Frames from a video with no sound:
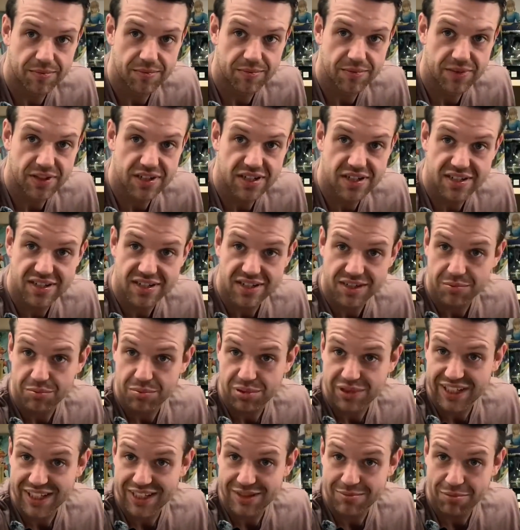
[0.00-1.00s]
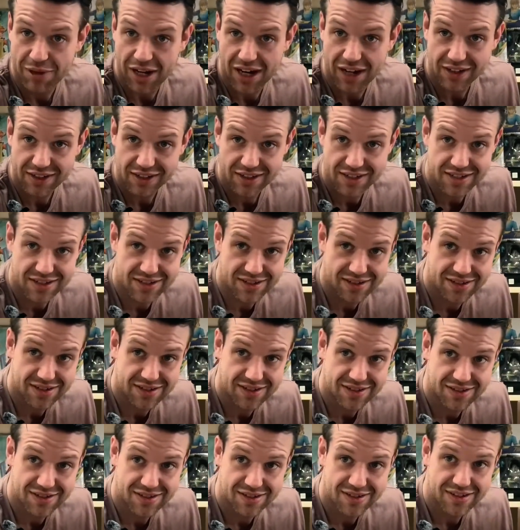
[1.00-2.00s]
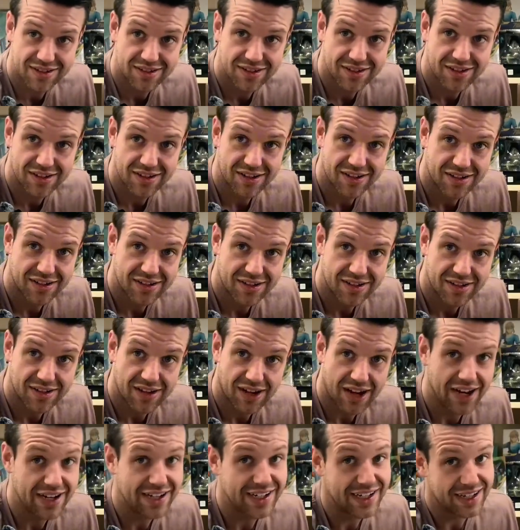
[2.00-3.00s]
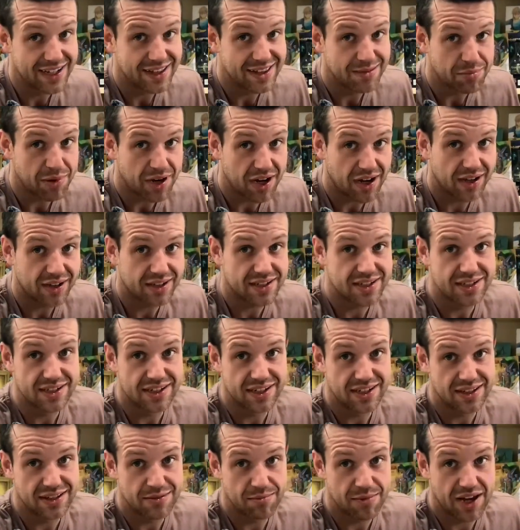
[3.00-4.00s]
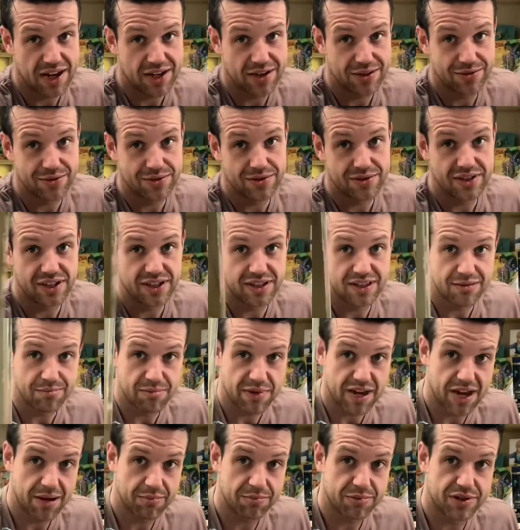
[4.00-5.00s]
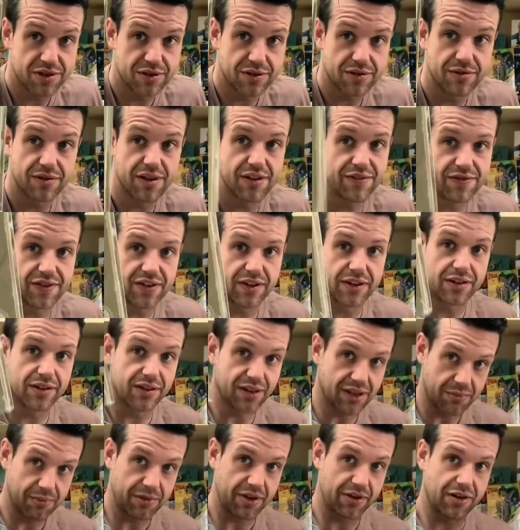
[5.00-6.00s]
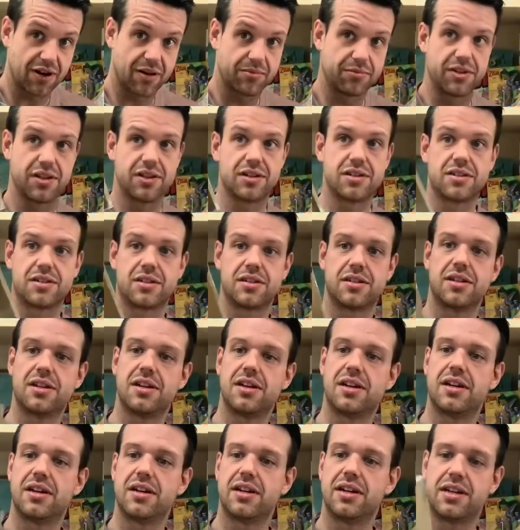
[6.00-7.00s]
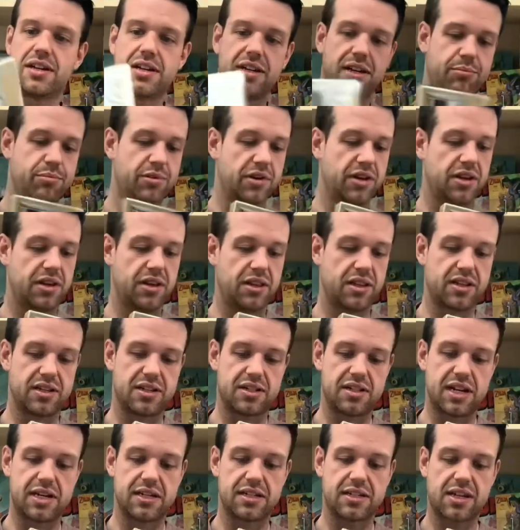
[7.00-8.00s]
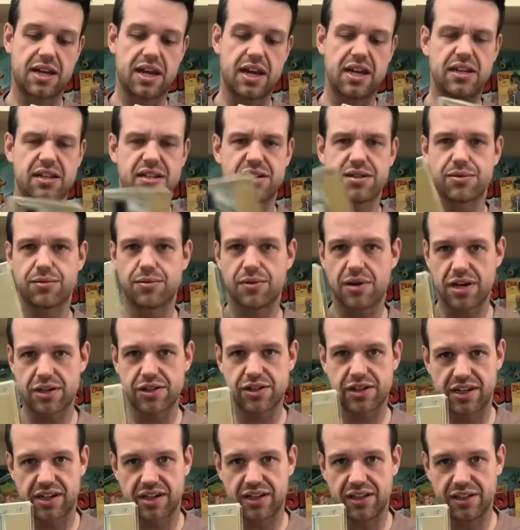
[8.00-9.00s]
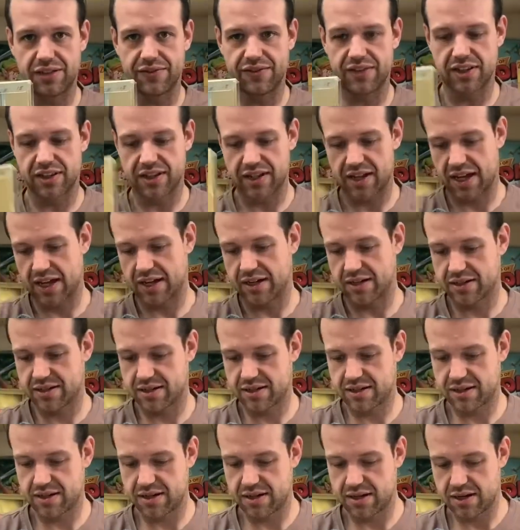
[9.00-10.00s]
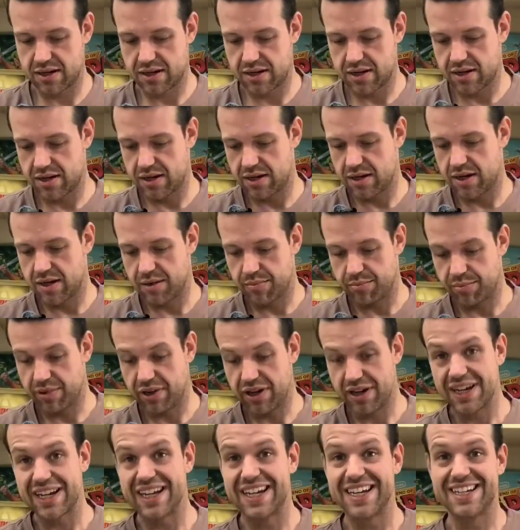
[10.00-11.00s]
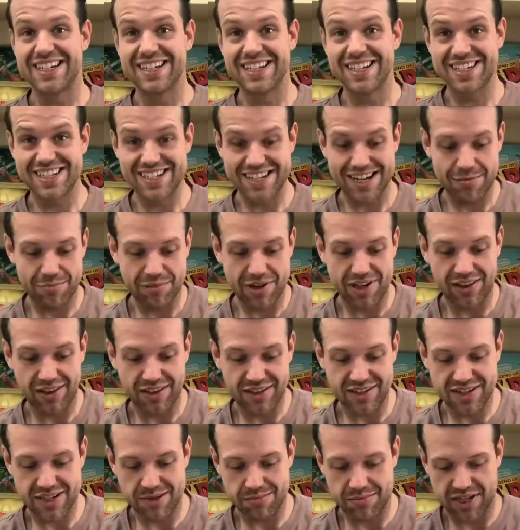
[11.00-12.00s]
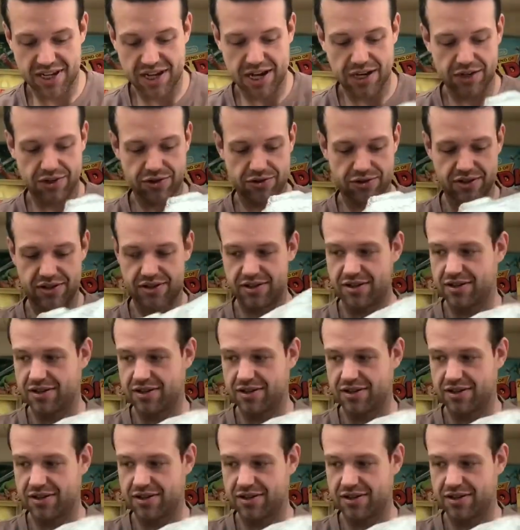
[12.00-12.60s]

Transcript: This is complete in box. I needed the box, I needed the manual, I needed the map, so I figured let me grab this. He put it in this nice case, so we're actually going to leave it in the case. But he did send me a little something extra.